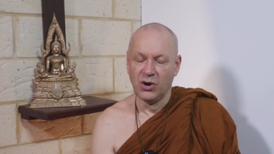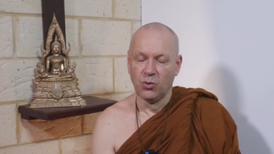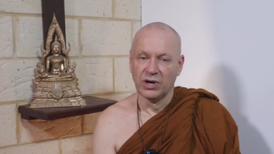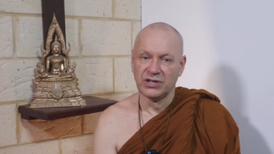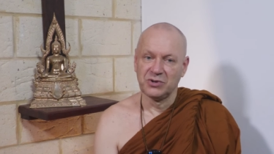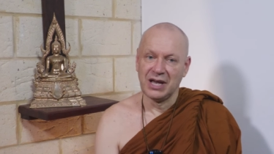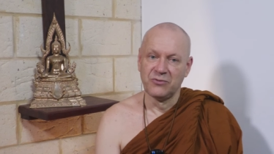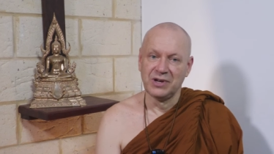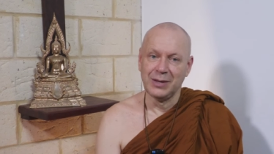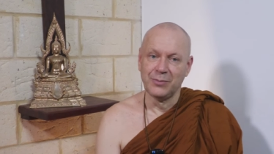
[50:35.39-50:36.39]
Once you
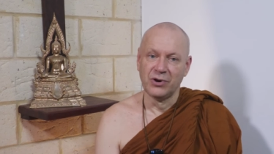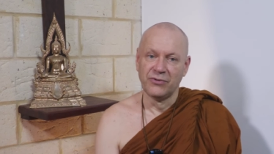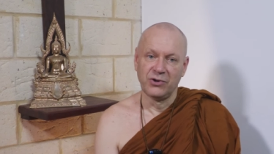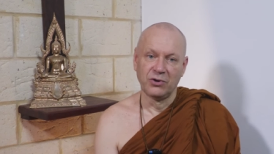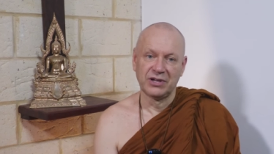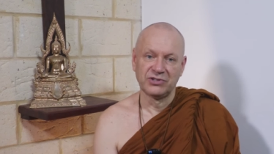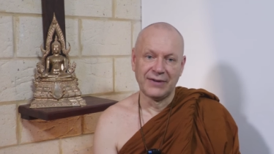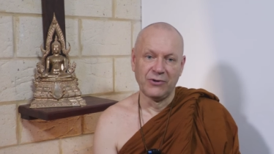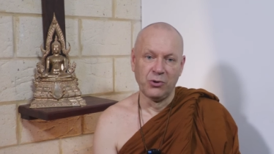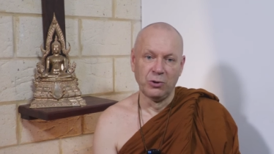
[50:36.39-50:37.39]
have rebirth, you don't just
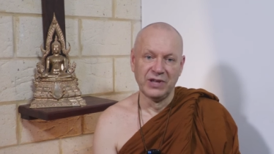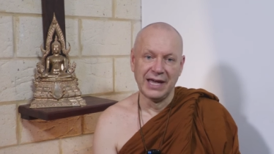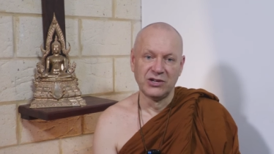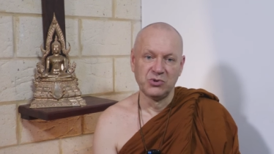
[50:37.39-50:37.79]
have old age,